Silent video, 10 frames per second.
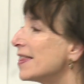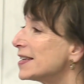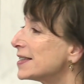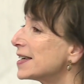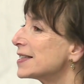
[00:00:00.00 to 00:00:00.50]

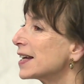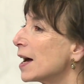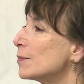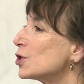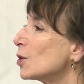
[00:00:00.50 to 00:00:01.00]
This doesn't
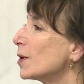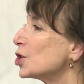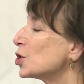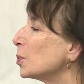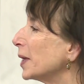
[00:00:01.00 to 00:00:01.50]
come so
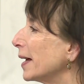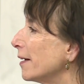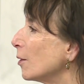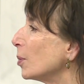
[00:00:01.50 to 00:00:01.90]
much to play here,